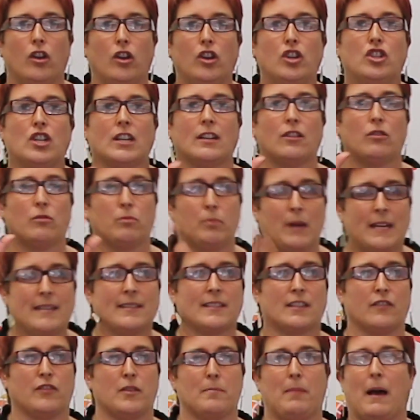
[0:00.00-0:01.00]
urging the
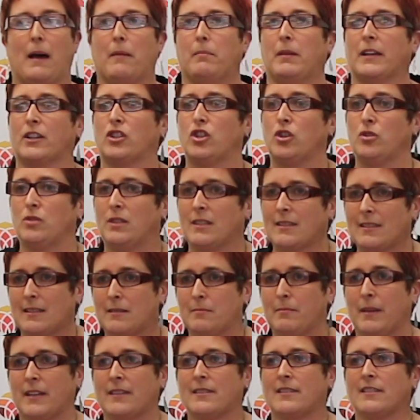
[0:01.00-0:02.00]
rest of the public to
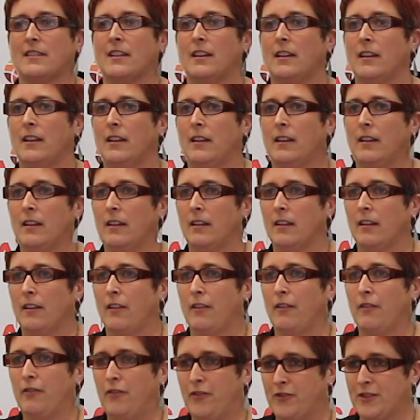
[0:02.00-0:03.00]
dismiss
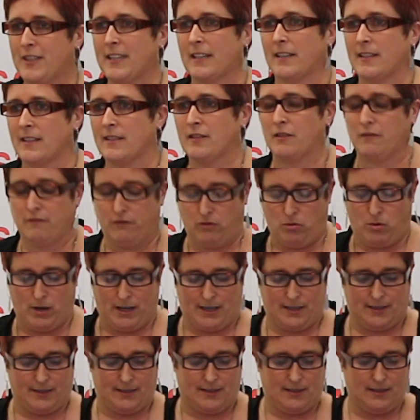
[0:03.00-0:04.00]
citizen
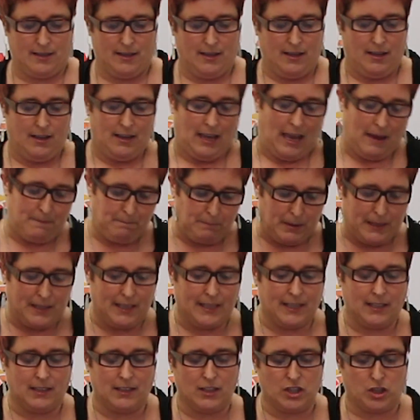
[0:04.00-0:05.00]
voice. And Bill
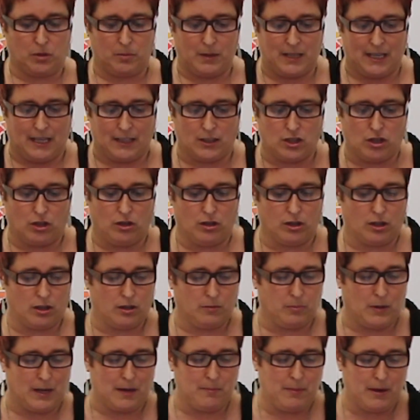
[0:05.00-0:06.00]
English, when
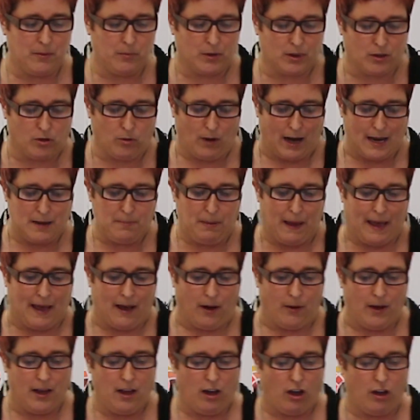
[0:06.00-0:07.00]
he met with Grey
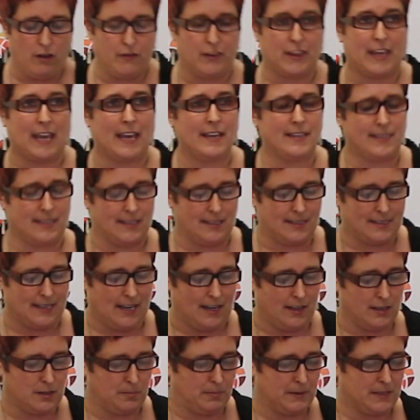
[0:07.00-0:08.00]
Power over the asset
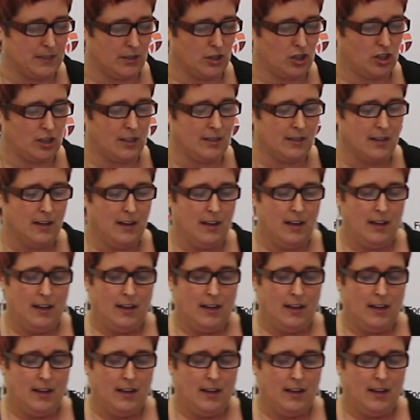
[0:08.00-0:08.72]
sales petition,